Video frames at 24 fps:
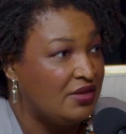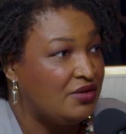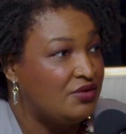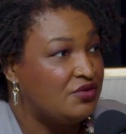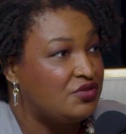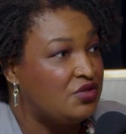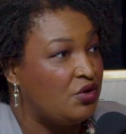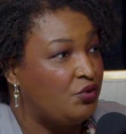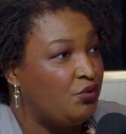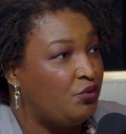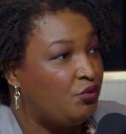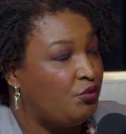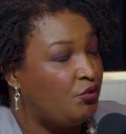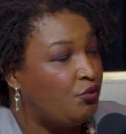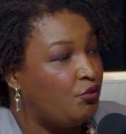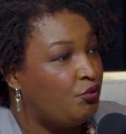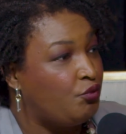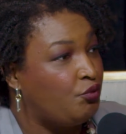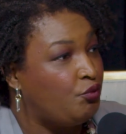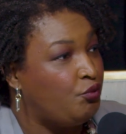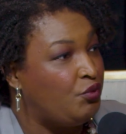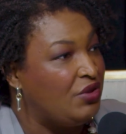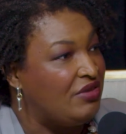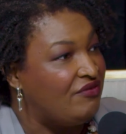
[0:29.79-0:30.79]
So
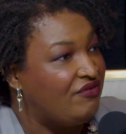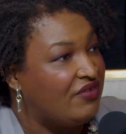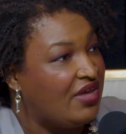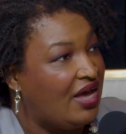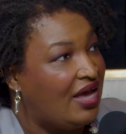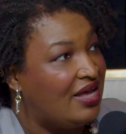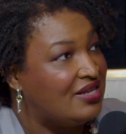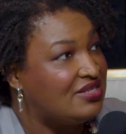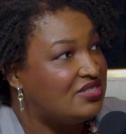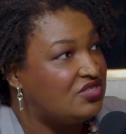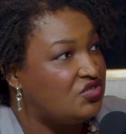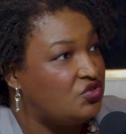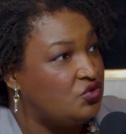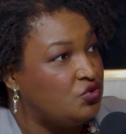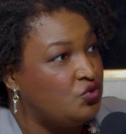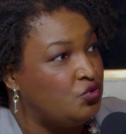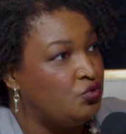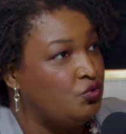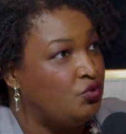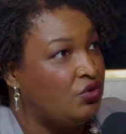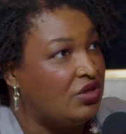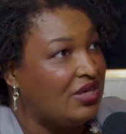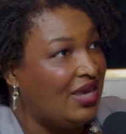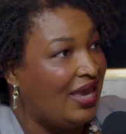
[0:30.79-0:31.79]
we've got
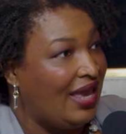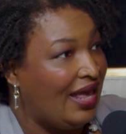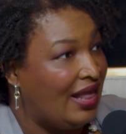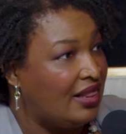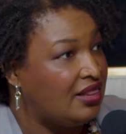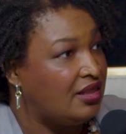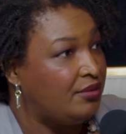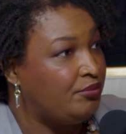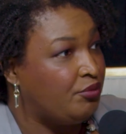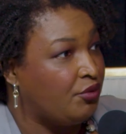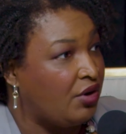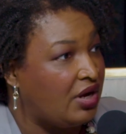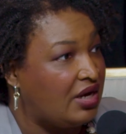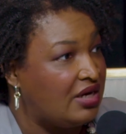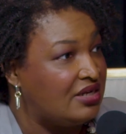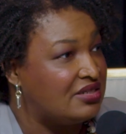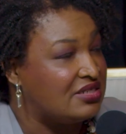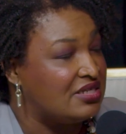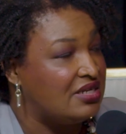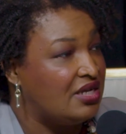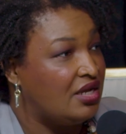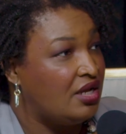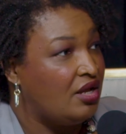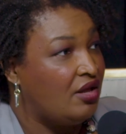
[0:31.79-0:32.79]
to
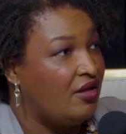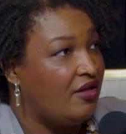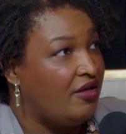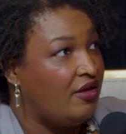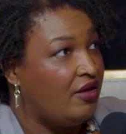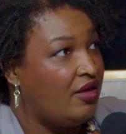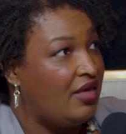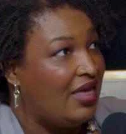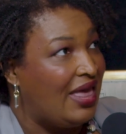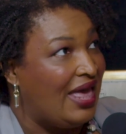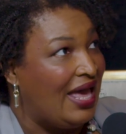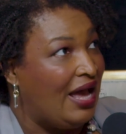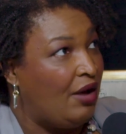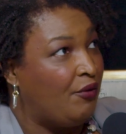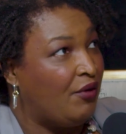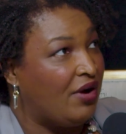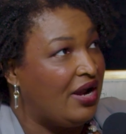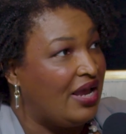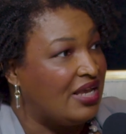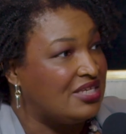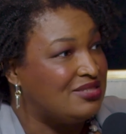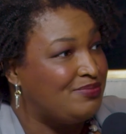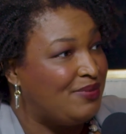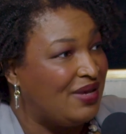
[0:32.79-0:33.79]
calibrate our
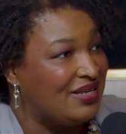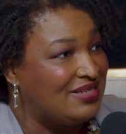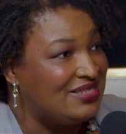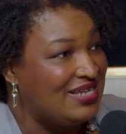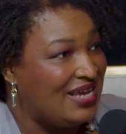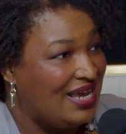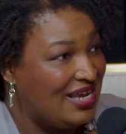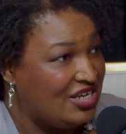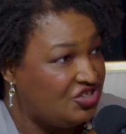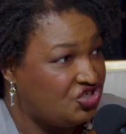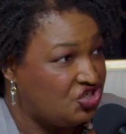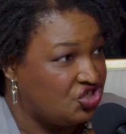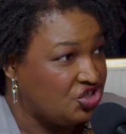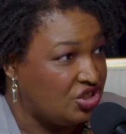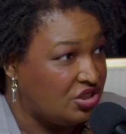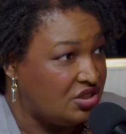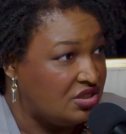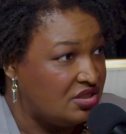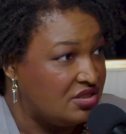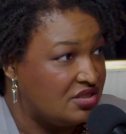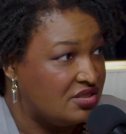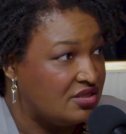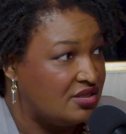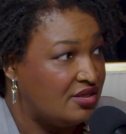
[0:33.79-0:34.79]

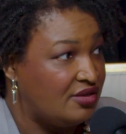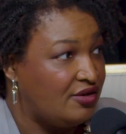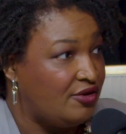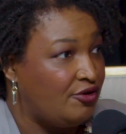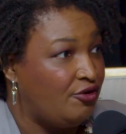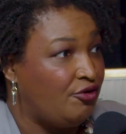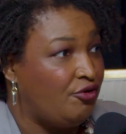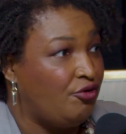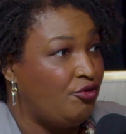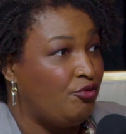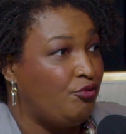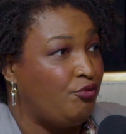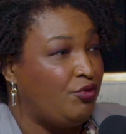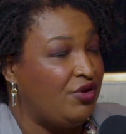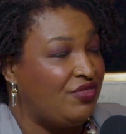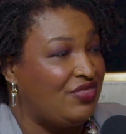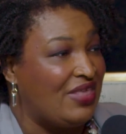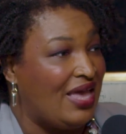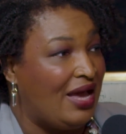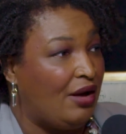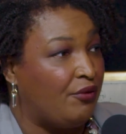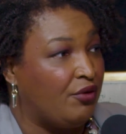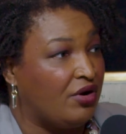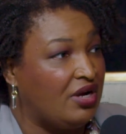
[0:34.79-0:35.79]
expectations with
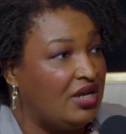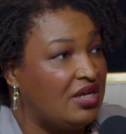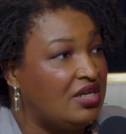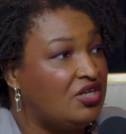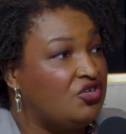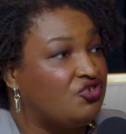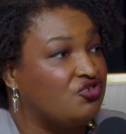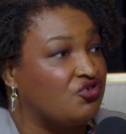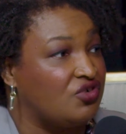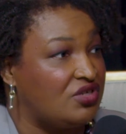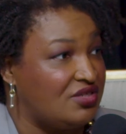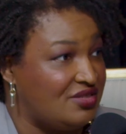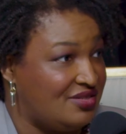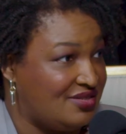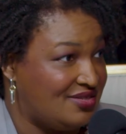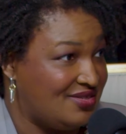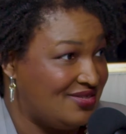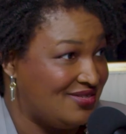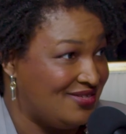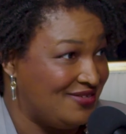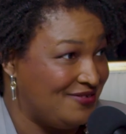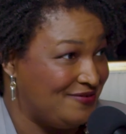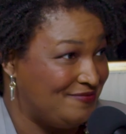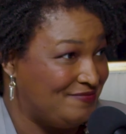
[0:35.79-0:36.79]
our interest.